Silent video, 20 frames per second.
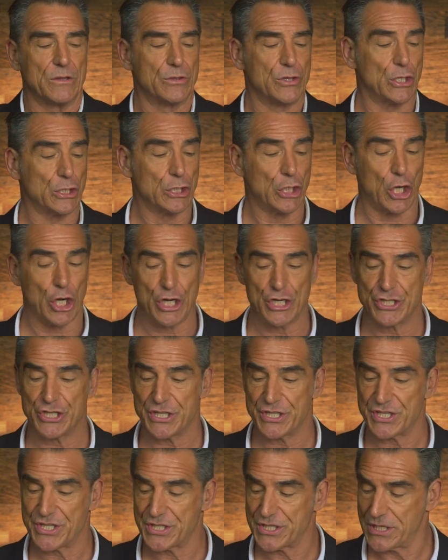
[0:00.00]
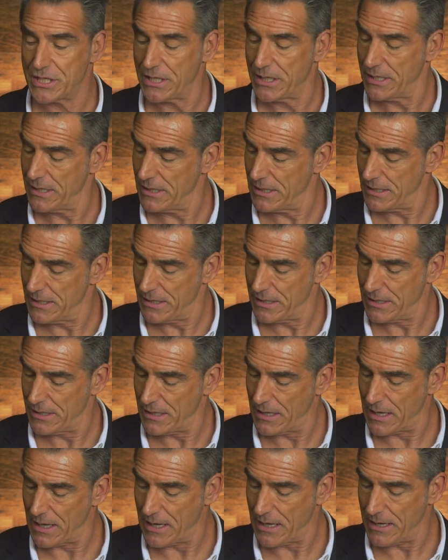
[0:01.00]
the largest
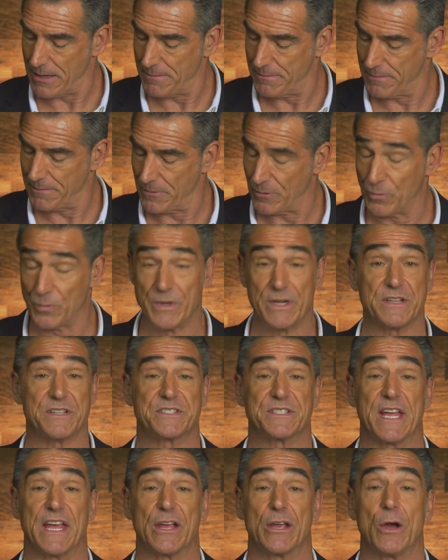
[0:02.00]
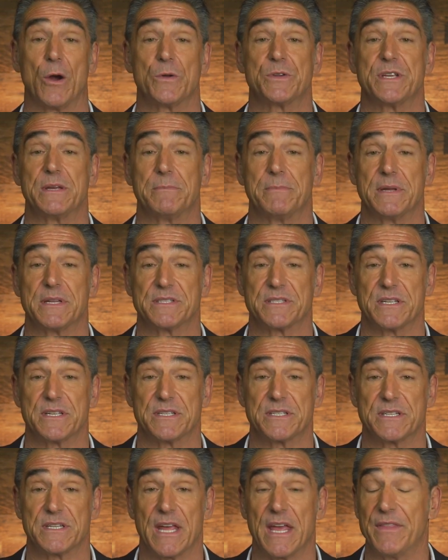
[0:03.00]
real estate coaching
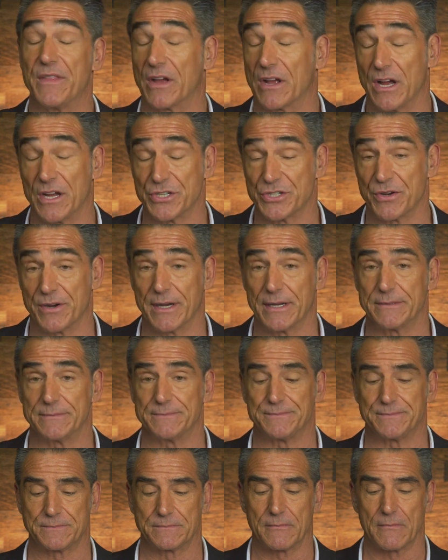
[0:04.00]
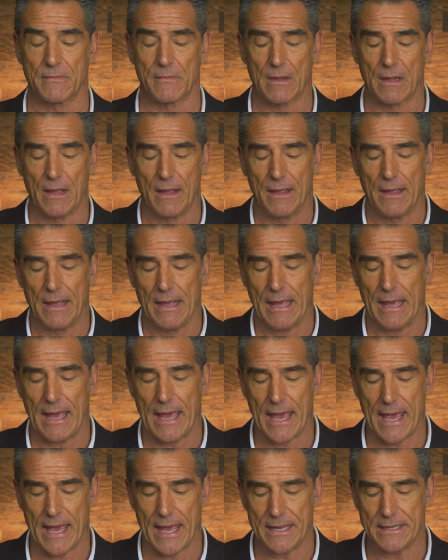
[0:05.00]
business in the country.
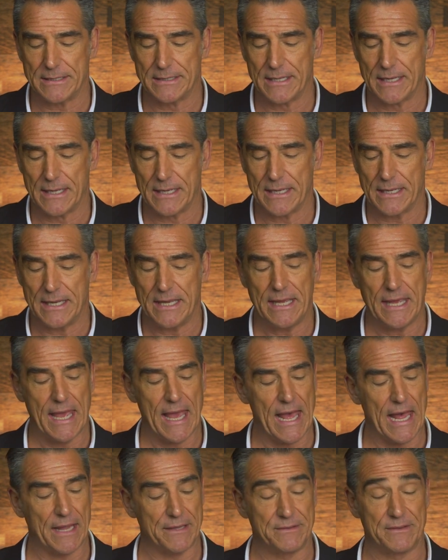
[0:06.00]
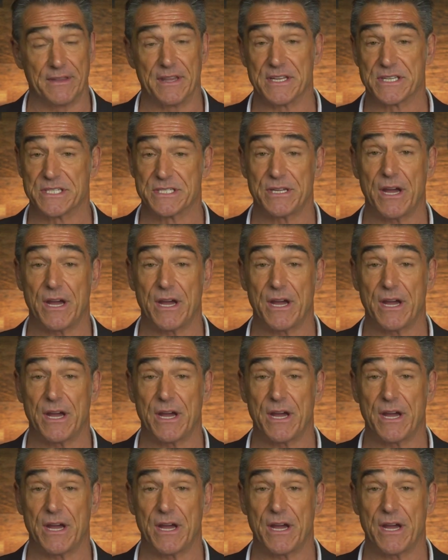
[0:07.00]
And he had the